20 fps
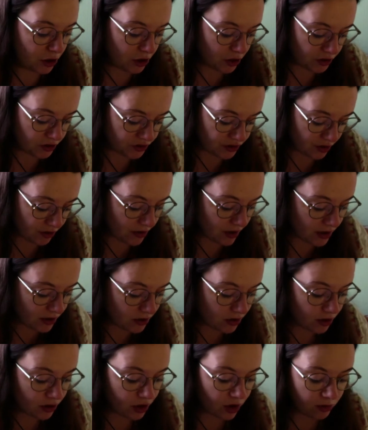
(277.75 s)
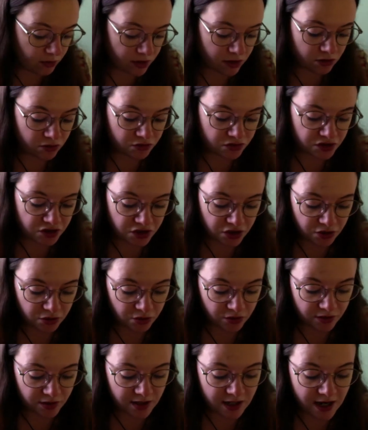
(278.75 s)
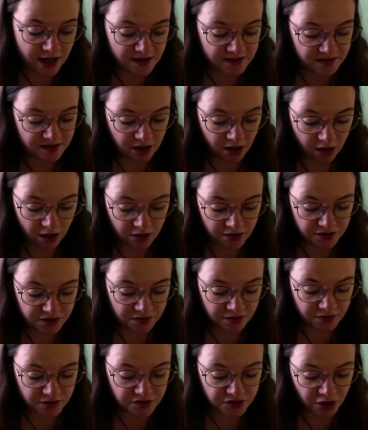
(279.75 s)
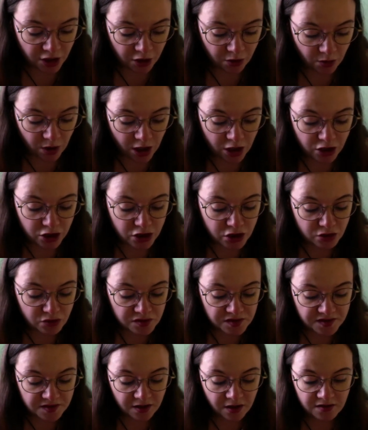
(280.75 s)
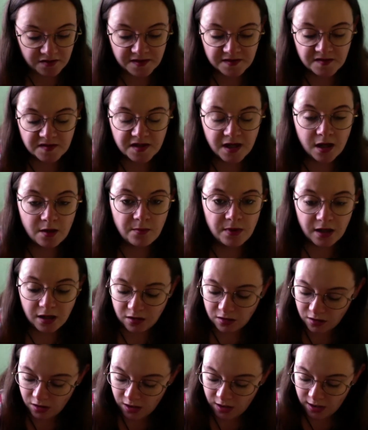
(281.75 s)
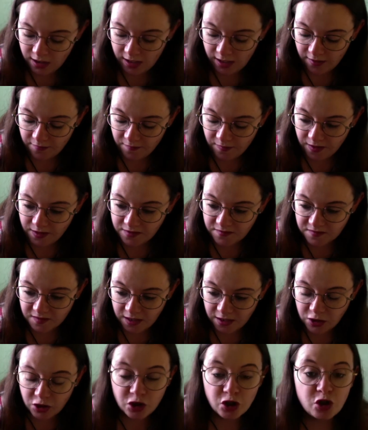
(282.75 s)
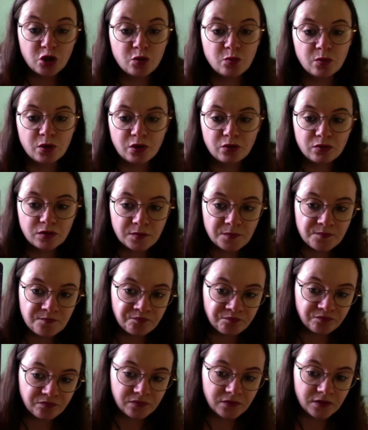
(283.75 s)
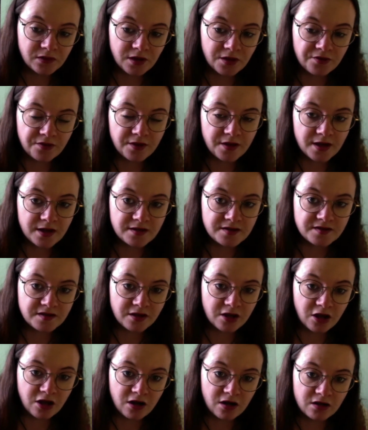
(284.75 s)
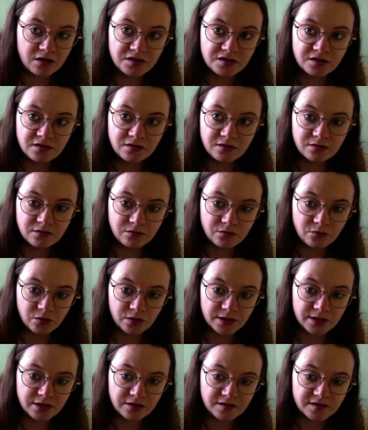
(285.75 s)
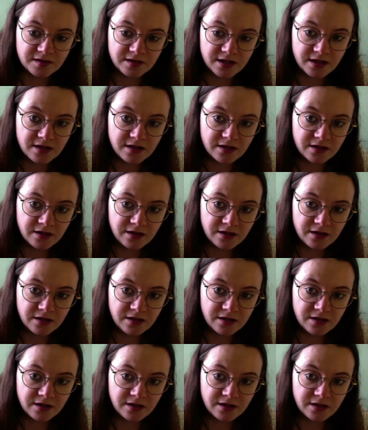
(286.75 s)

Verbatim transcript: So then going on to the next card, so a new start is coming, and that is a new moon, and that is the card, what it looks like.